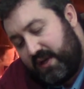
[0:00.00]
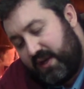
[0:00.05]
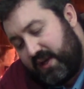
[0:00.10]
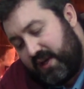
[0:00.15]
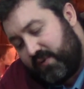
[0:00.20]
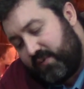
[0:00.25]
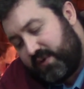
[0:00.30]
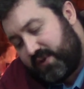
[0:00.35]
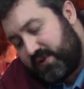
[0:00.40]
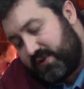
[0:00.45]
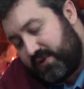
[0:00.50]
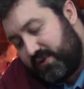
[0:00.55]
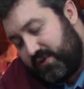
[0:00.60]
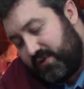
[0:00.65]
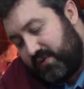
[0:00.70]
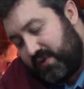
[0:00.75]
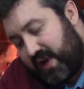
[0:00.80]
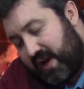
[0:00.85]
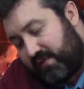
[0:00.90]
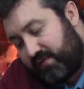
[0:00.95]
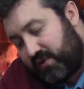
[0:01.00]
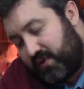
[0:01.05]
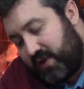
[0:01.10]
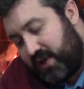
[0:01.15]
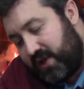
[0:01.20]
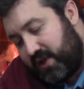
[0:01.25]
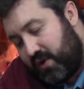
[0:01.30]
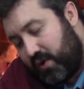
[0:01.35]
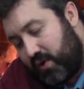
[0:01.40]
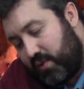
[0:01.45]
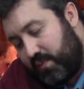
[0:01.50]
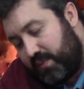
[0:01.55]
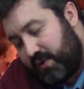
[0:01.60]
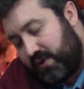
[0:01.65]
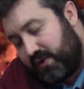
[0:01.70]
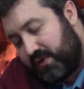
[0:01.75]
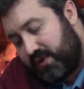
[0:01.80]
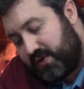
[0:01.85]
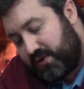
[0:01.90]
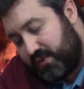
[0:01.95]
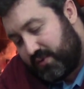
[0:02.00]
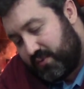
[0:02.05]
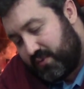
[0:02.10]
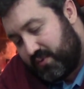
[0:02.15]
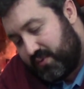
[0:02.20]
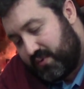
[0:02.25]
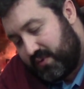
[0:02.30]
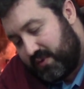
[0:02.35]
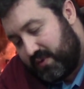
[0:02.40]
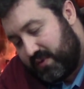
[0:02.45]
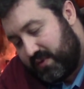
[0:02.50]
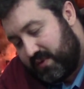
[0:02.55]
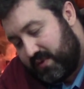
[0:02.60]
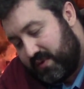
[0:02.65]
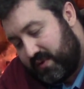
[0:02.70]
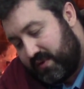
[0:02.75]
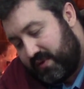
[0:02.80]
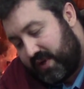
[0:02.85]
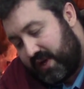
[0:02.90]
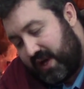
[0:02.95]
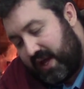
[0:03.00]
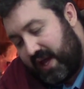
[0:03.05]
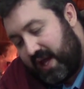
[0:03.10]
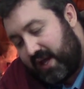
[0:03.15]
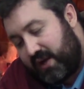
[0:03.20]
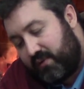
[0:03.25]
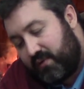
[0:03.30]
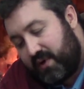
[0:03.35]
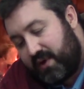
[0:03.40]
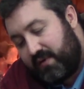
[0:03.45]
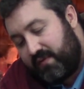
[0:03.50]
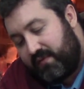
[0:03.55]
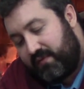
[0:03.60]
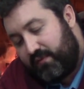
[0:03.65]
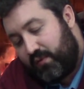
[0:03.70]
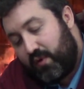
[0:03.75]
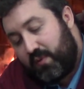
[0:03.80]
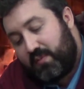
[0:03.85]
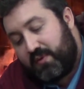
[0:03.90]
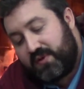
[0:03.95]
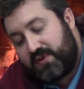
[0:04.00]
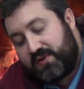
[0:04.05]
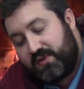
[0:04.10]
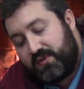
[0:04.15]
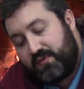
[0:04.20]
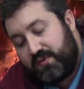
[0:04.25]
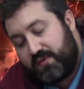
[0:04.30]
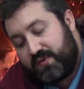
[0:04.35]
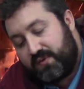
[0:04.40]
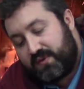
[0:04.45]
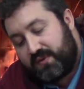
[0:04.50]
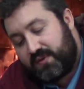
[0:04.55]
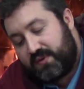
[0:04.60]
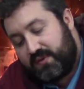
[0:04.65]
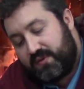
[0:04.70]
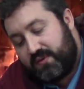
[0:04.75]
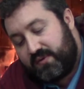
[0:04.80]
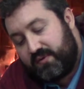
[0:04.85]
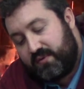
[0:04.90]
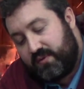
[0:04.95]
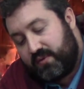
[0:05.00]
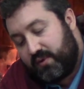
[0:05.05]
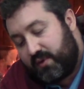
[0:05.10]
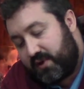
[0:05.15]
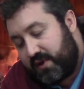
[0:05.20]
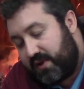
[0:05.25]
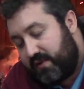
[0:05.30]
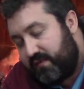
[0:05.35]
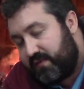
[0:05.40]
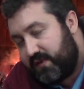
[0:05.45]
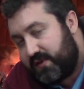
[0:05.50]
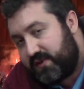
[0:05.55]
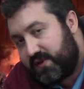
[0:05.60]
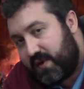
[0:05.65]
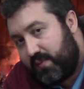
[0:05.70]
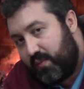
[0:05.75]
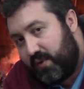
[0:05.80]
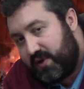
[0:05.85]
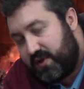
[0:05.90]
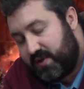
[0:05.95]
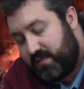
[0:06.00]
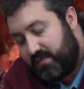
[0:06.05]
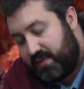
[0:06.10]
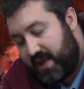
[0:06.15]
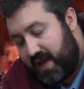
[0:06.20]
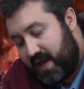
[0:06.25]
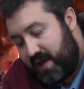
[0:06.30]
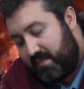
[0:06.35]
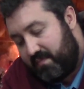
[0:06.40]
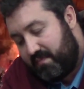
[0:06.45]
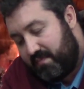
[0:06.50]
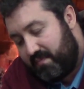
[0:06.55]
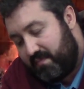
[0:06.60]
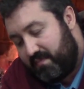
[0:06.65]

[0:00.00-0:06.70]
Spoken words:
It was soon after he opened the school that angry former students, looking for someone to blame,